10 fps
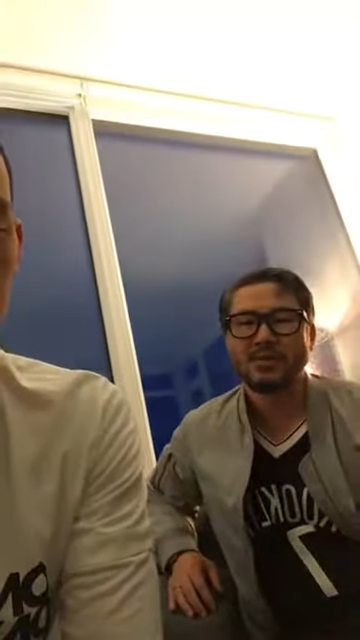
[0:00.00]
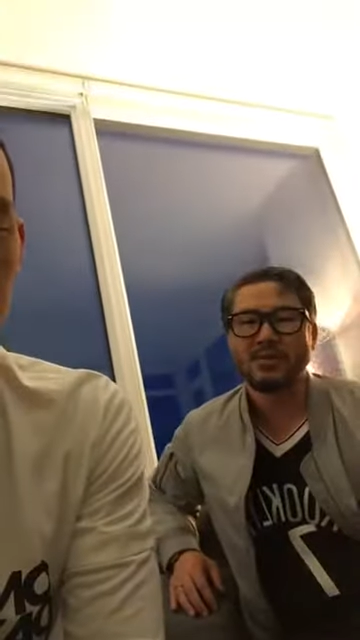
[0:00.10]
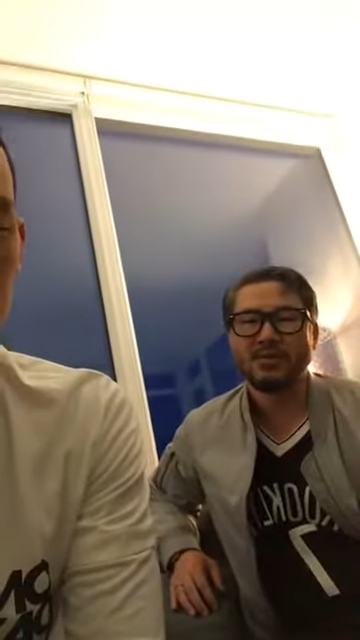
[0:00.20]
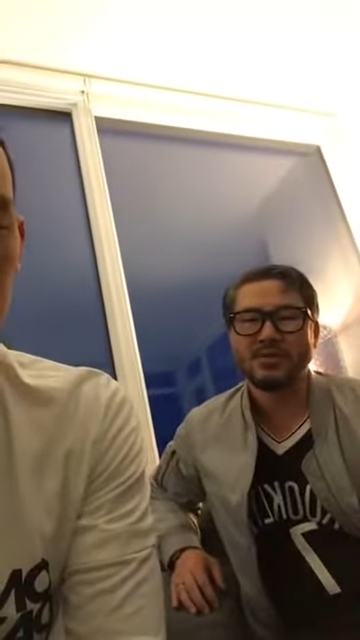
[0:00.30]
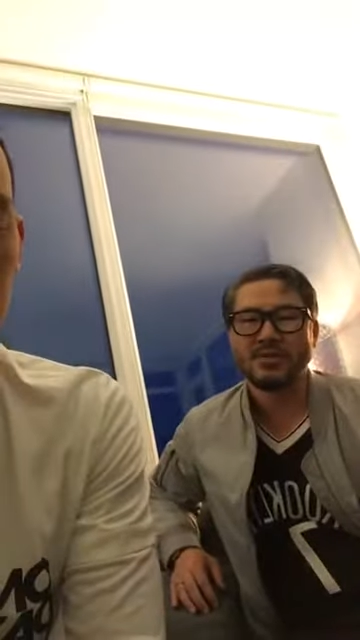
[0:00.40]

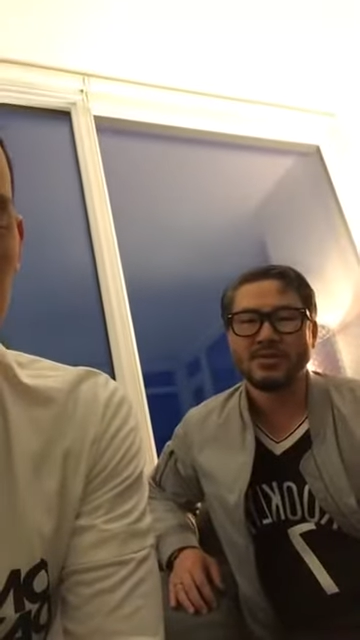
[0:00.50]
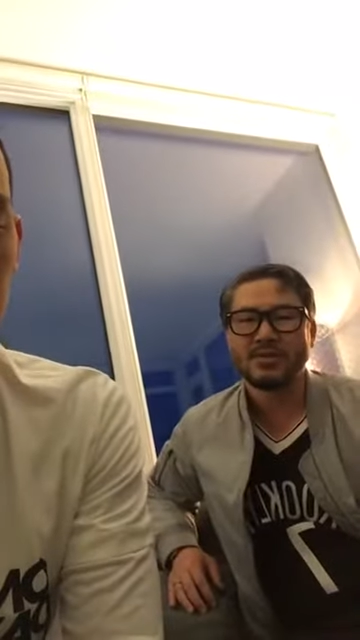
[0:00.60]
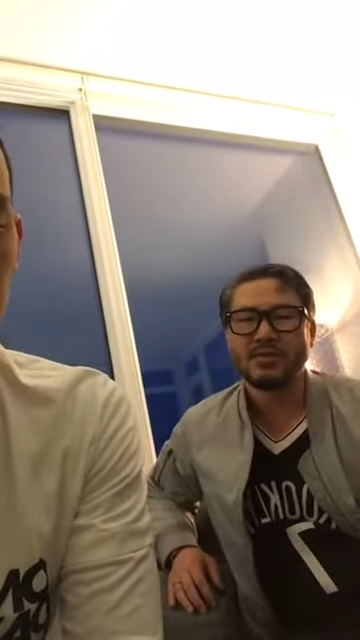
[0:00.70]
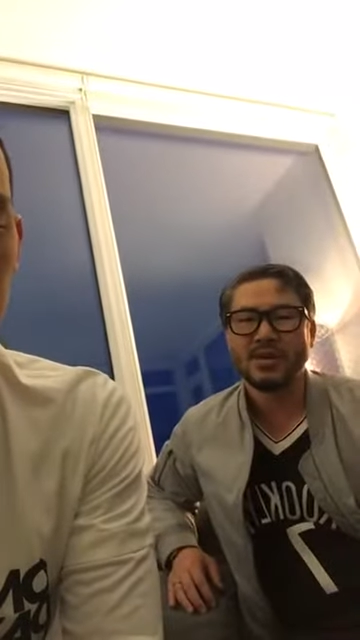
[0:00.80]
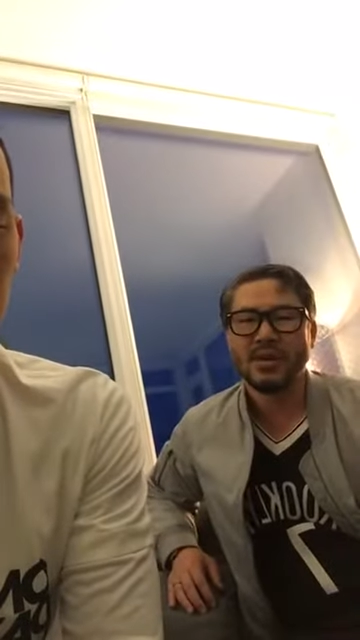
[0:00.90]

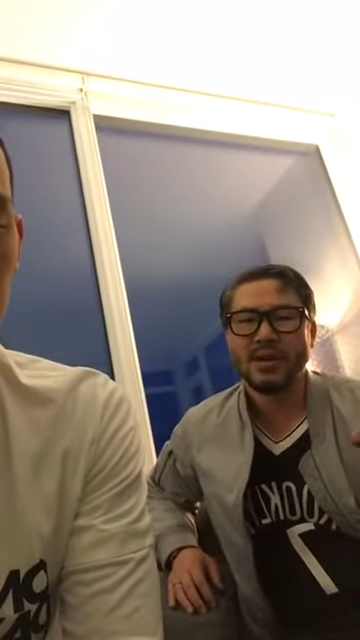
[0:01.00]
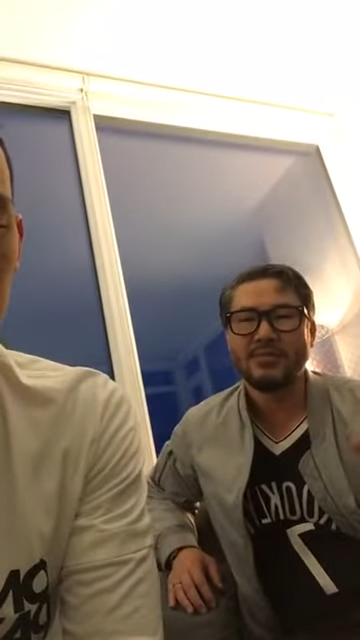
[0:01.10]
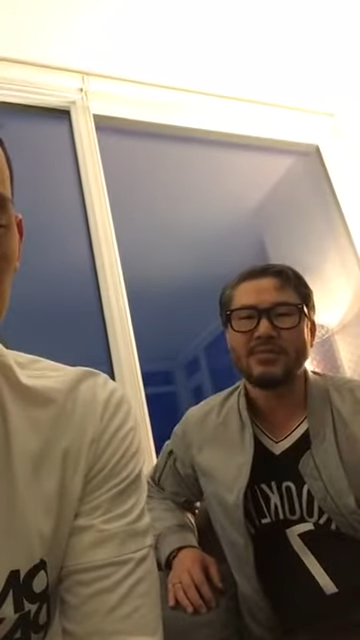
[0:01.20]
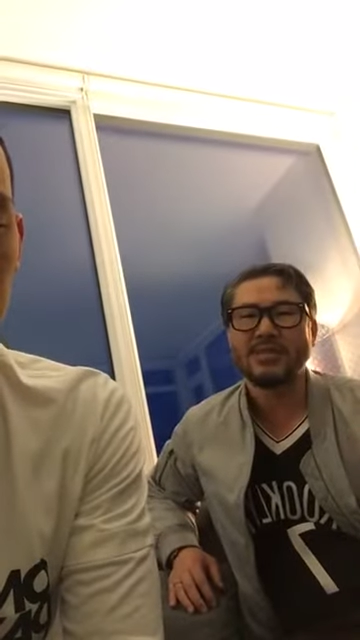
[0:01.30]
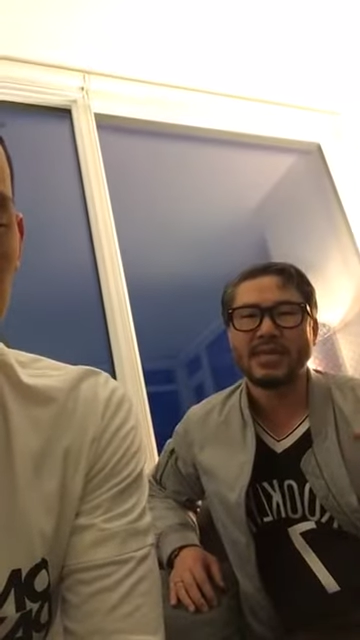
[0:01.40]
girls
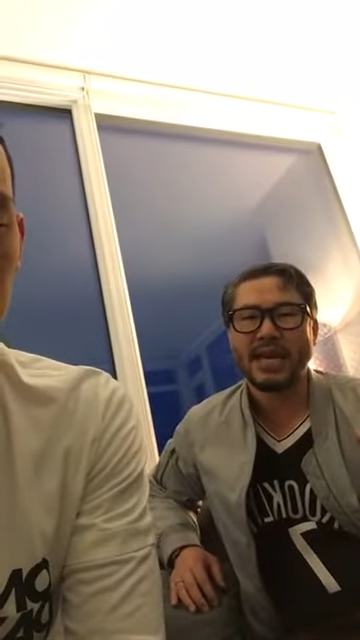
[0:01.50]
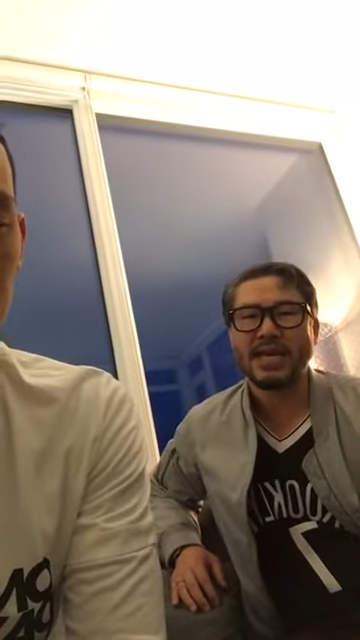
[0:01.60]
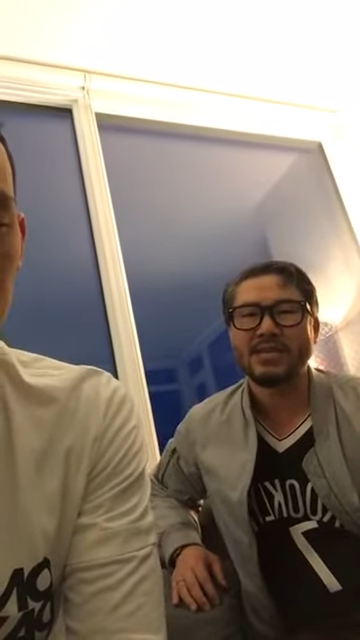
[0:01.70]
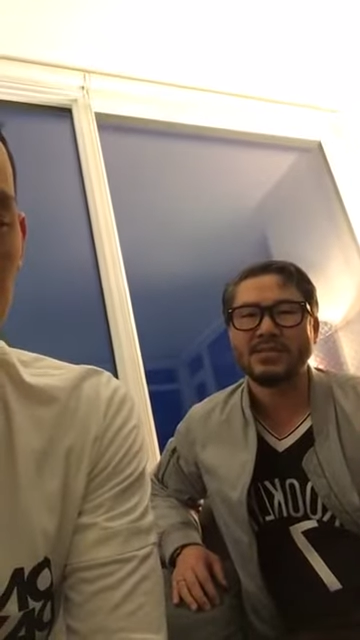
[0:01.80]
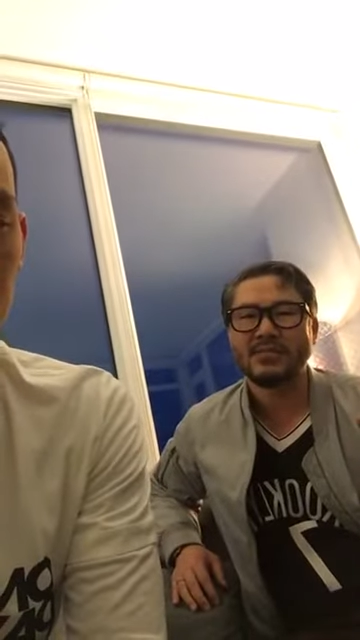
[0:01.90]
under the
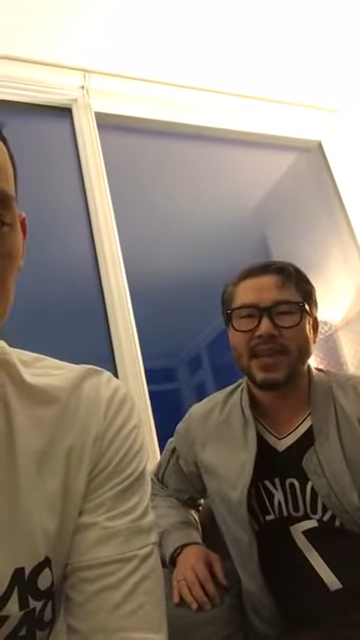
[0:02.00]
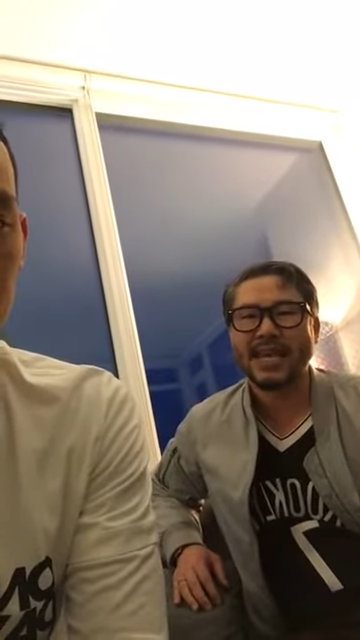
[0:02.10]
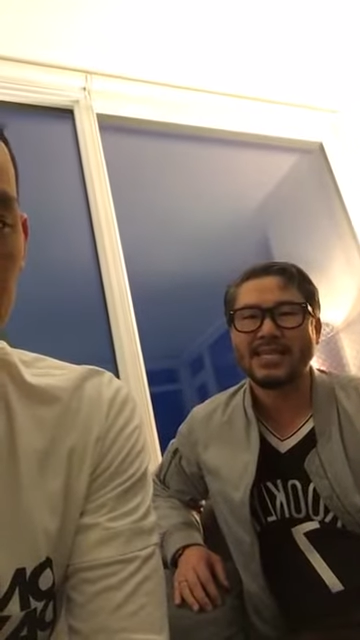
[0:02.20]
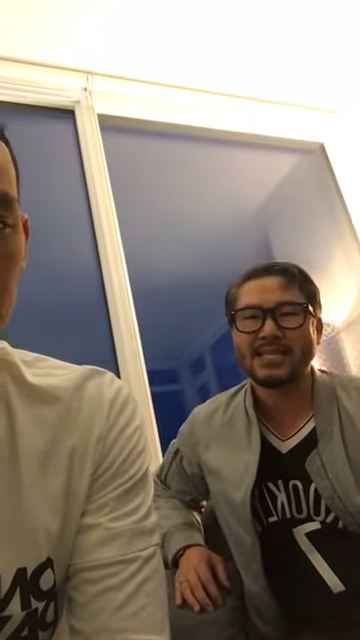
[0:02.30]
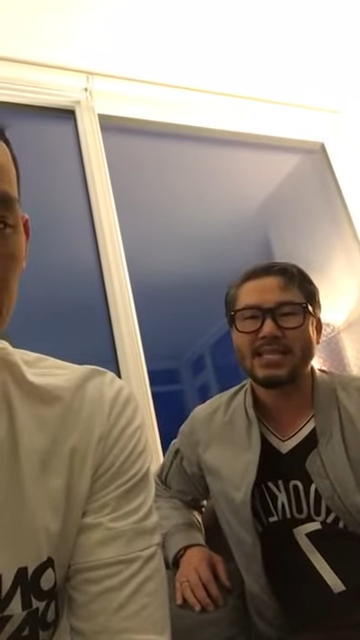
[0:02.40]
age of
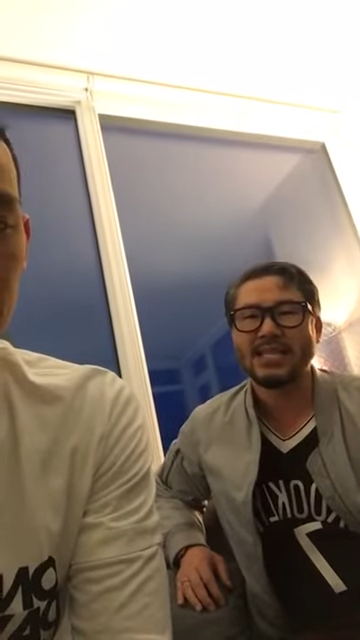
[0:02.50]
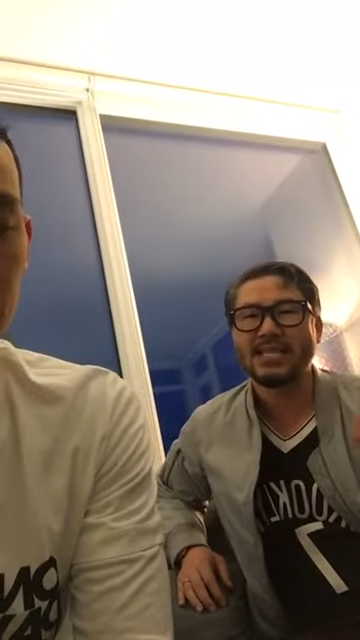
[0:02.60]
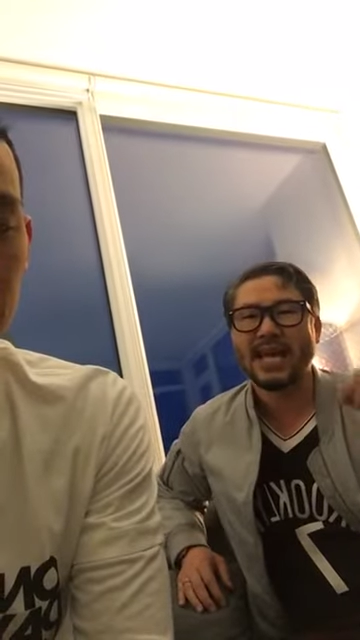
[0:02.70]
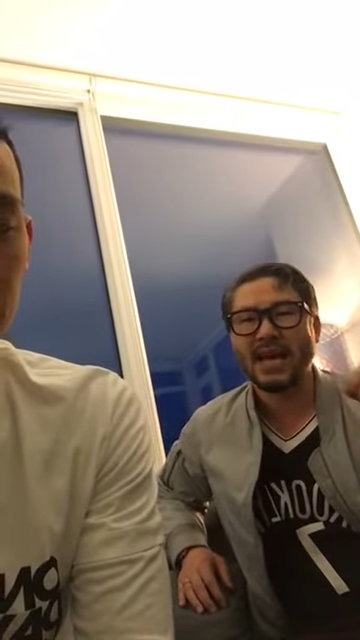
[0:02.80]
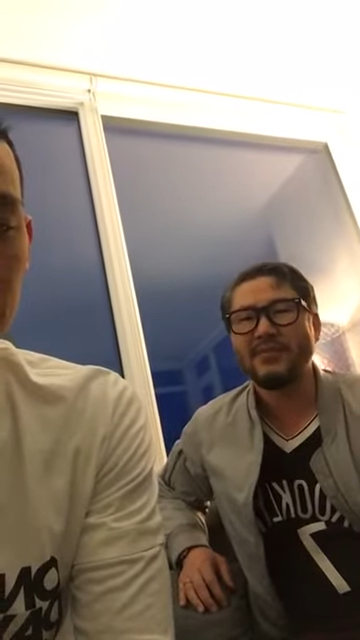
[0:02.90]

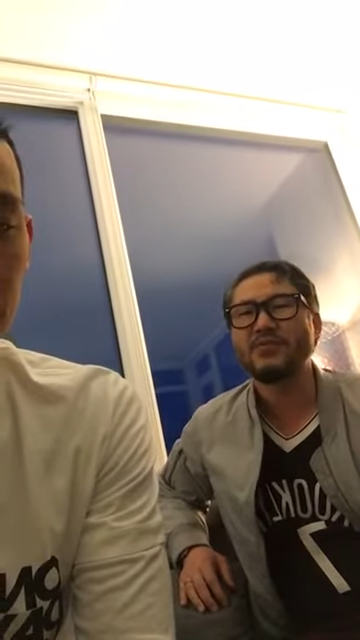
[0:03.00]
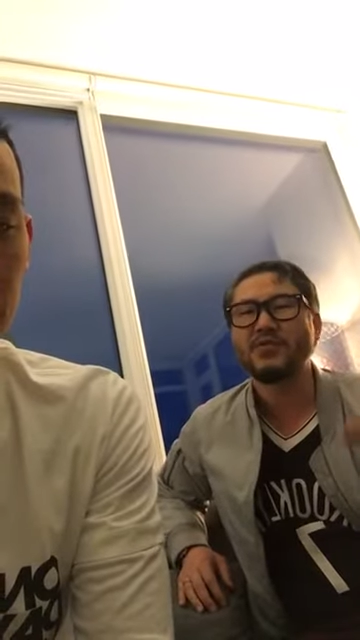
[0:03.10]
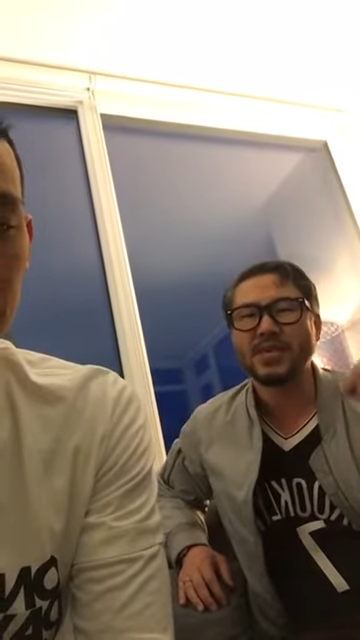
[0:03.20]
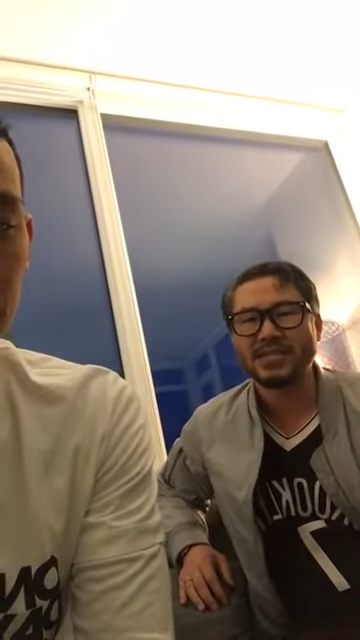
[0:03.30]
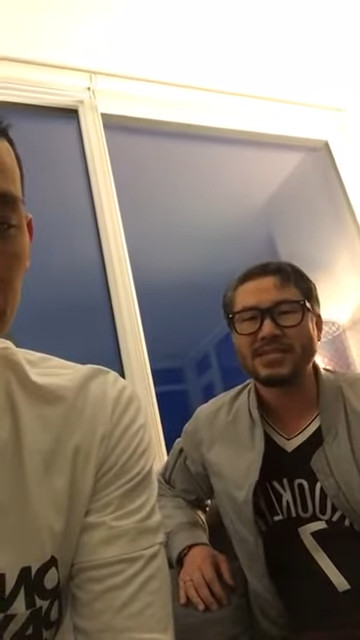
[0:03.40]
18
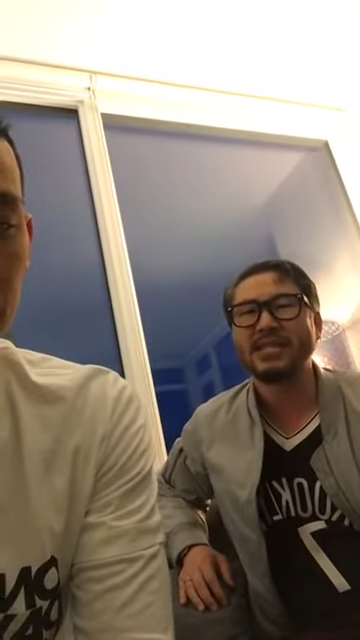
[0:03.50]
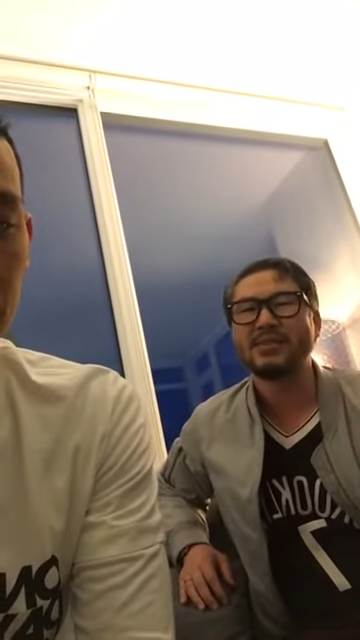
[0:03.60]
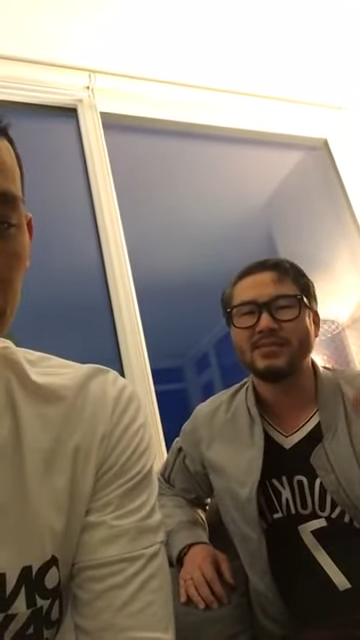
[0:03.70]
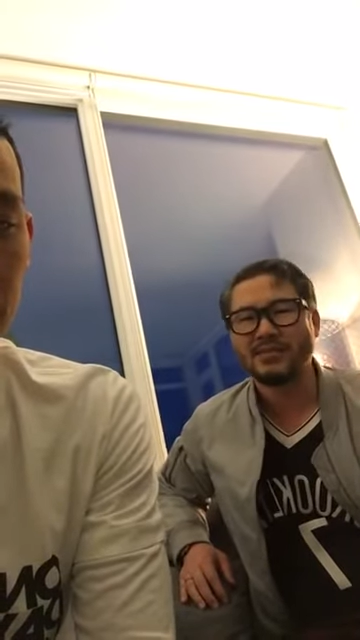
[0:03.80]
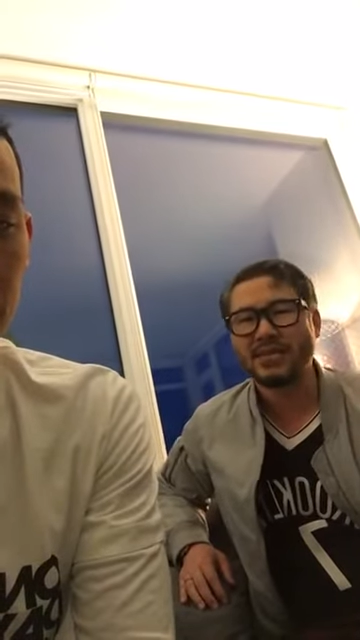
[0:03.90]
every
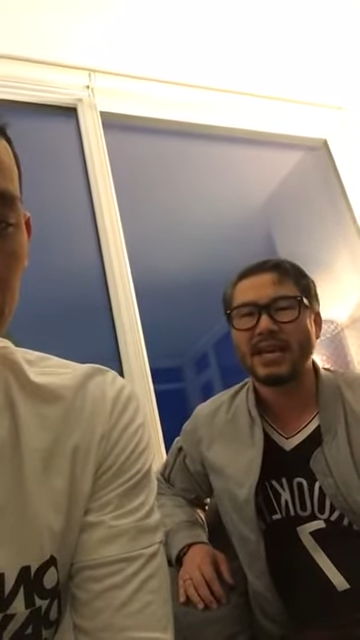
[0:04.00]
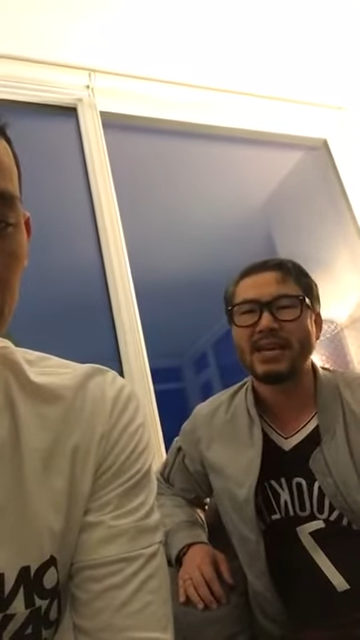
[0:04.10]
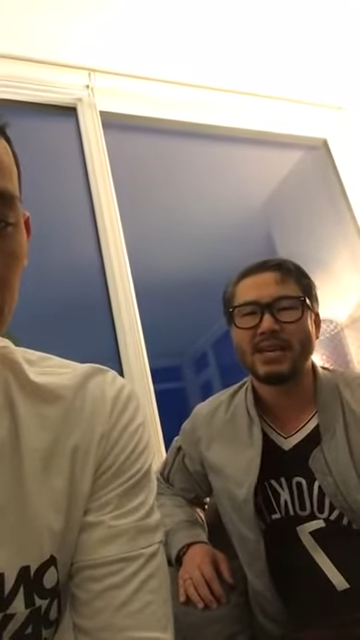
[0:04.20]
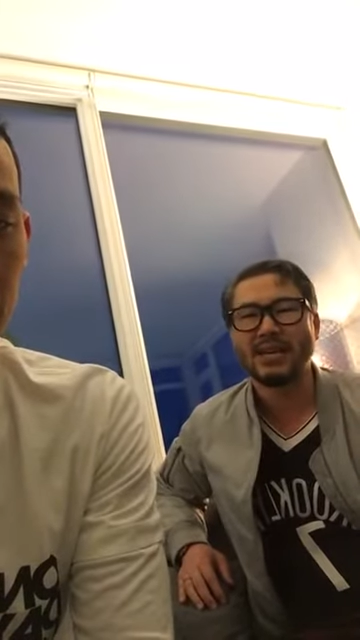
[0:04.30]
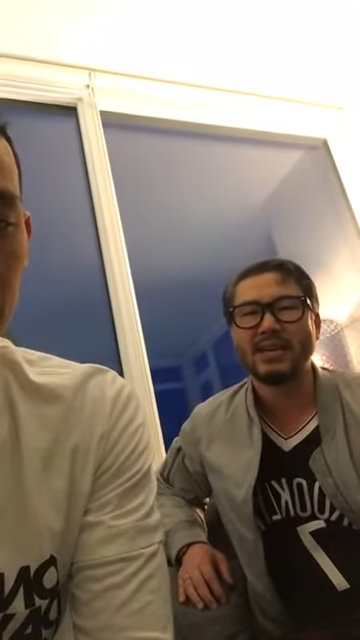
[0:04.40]
single day